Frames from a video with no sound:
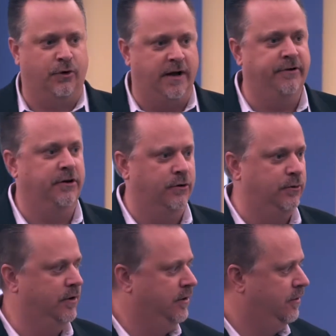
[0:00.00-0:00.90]
revenue
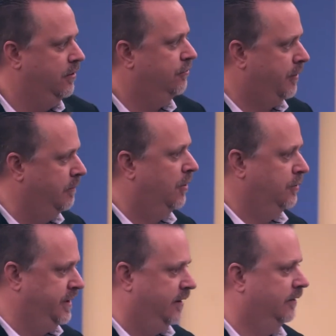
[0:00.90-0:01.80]
from the
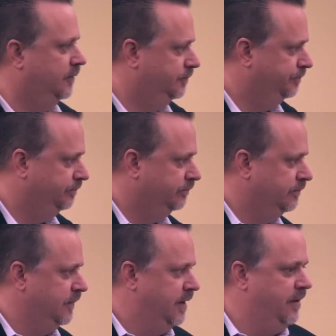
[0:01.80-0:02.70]
hotel.
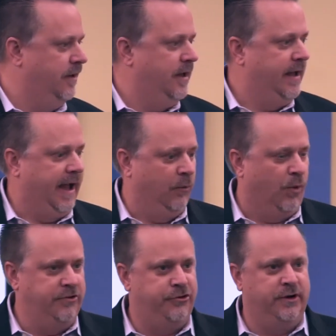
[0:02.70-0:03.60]
And
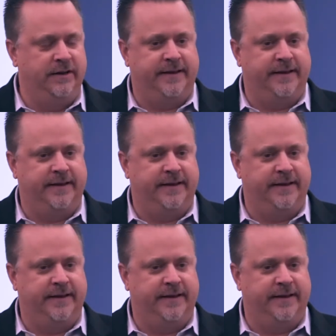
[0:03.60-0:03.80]
once you get